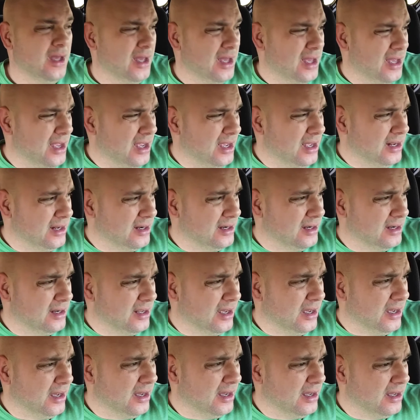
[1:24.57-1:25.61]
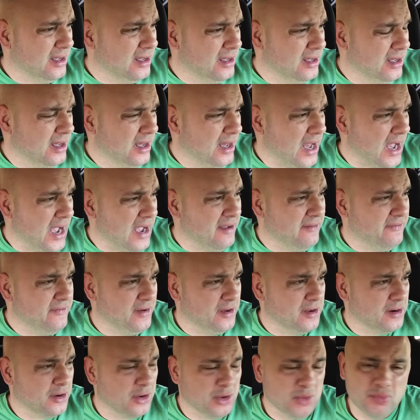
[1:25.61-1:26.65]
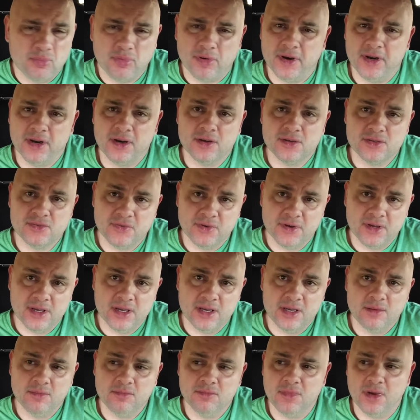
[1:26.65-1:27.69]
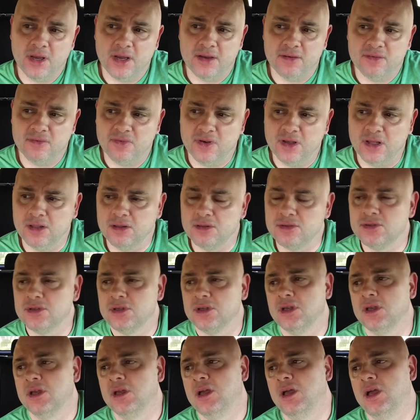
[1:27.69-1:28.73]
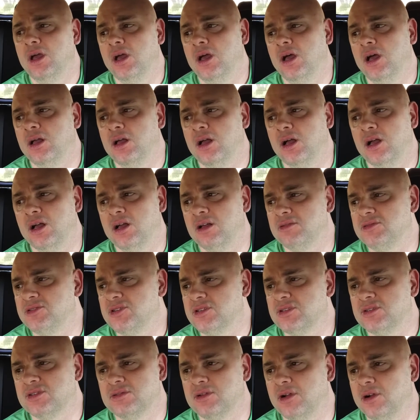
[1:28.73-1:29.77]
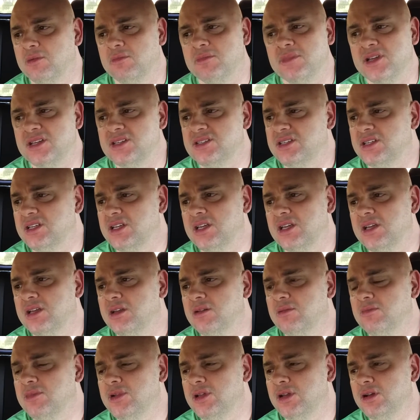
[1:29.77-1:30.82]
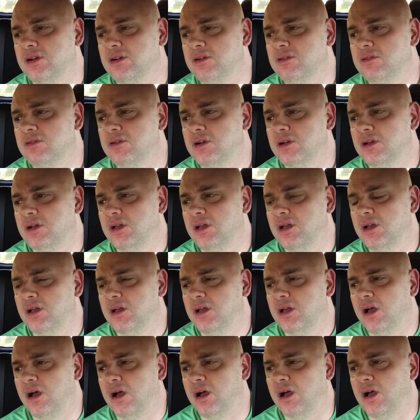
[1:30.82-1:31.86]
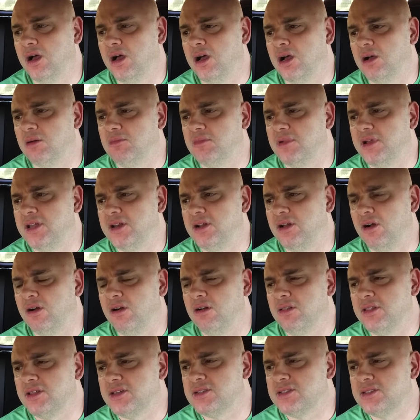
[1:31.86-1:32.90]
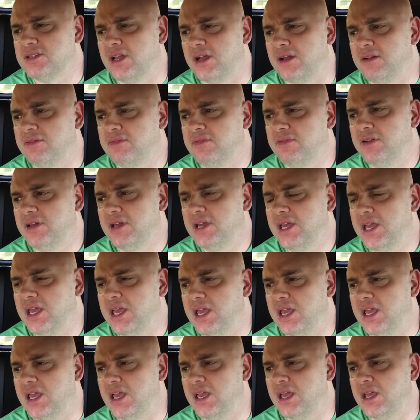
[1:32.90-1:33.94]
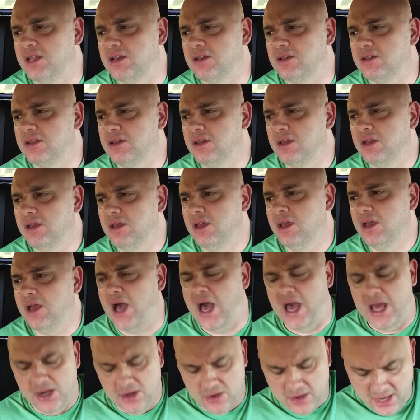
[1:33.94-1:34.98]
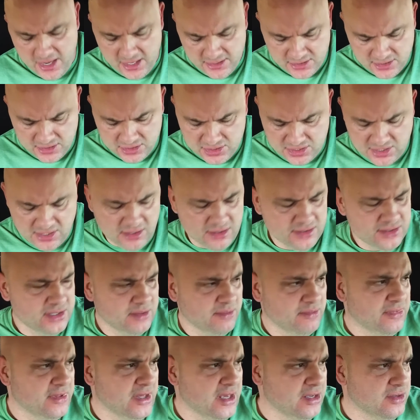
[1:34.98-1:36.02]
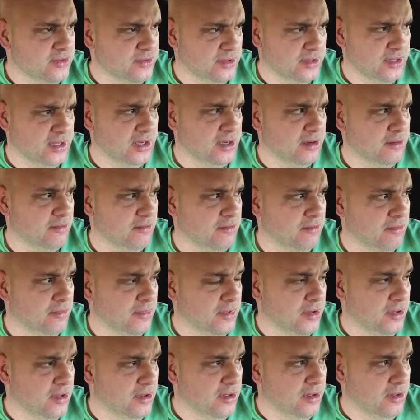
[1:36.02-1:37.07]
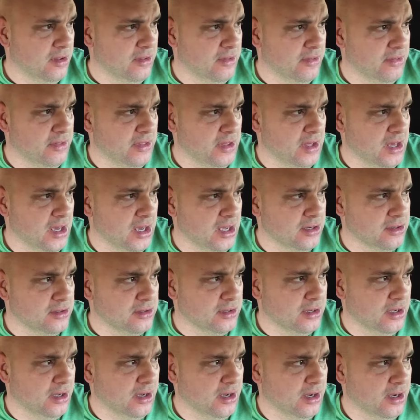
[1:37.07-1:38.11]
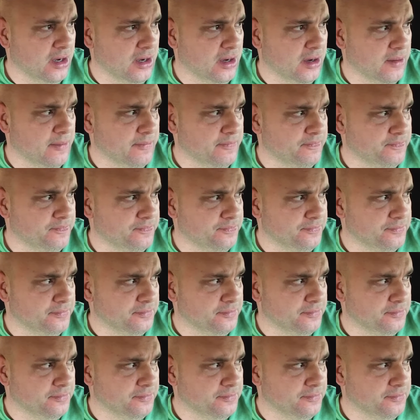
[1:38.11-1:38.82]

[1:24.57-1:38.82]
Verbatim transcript: And, uh, I felt her prayers for him. I felt uh, just her missing him, you know, um, and all this stuff. And I don't know, I had just shared some things with him that um,